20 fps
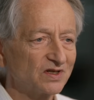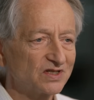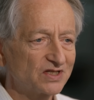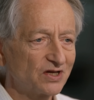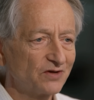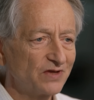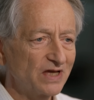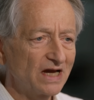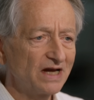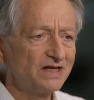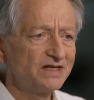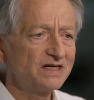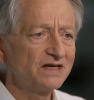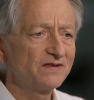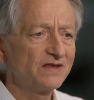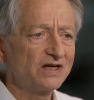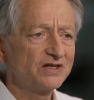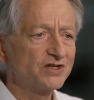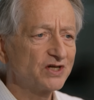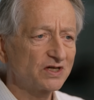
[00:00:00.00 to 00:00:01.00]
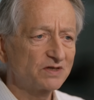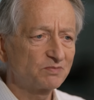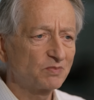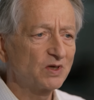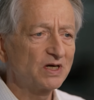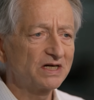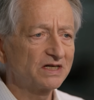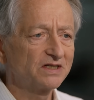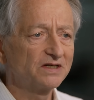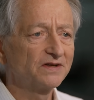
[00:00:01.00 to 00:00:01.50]
So the idea they're just
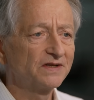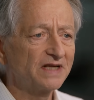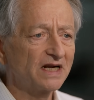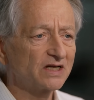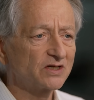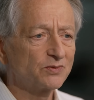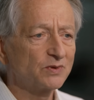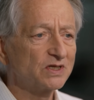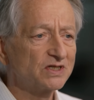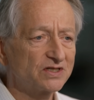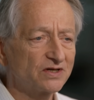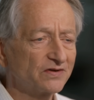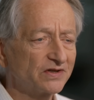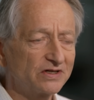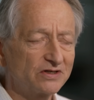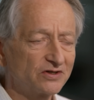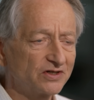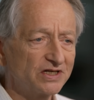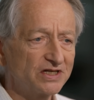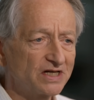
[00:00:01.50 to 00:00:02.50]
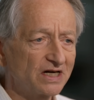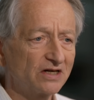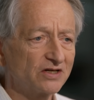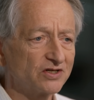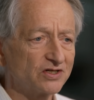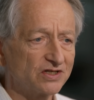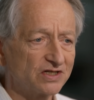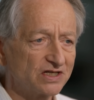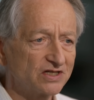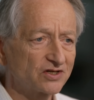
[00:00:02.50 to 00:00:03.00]
predicting the next word so they're not
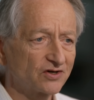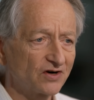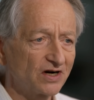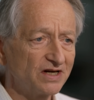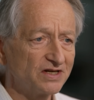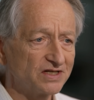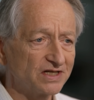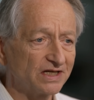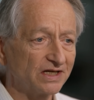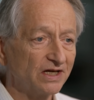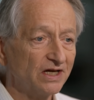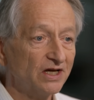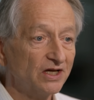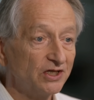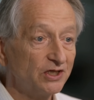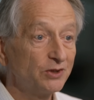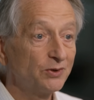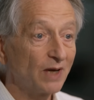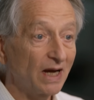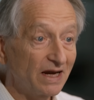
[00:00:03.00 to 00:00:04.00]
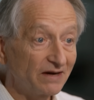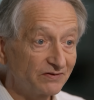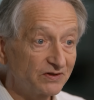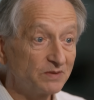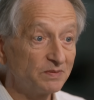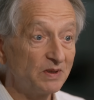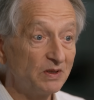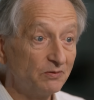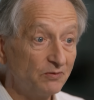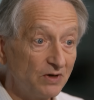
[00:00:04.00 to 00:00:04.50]
intelligent is crazy. You have
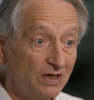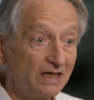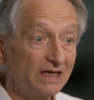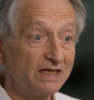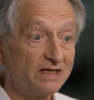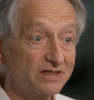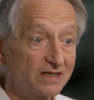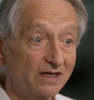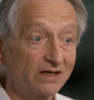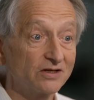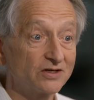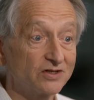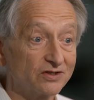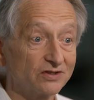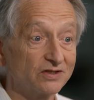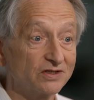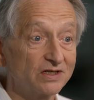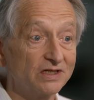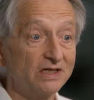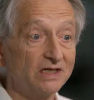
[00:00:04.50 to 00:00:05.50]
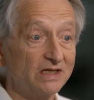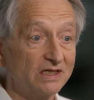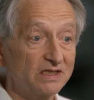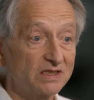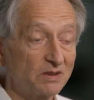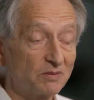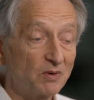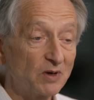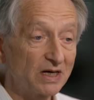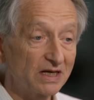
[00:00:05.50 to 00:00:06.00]
to be really intelligent
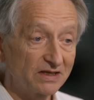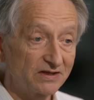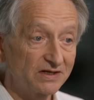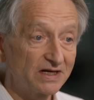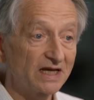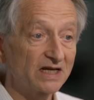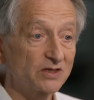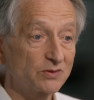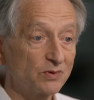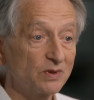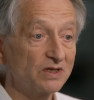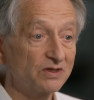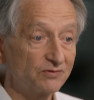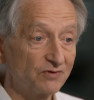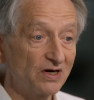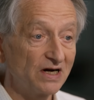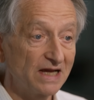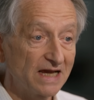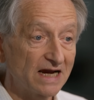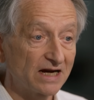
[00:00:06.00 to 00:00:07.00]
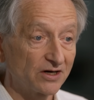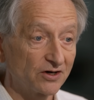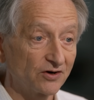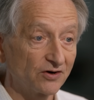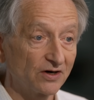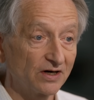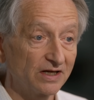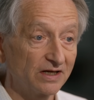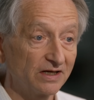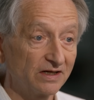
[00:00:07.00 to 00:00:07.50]
to predict the next word really
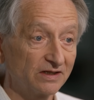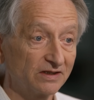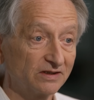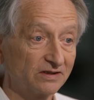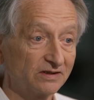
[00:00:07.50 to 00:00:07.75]
accurately.